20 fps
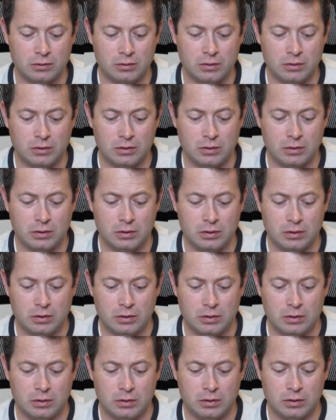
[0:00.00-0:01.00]

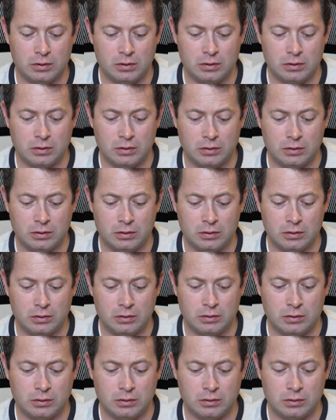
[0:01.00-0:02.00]

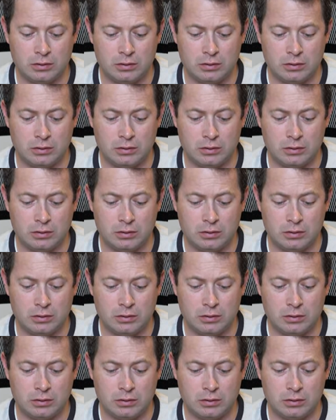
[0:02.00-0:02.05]
(no one is talking)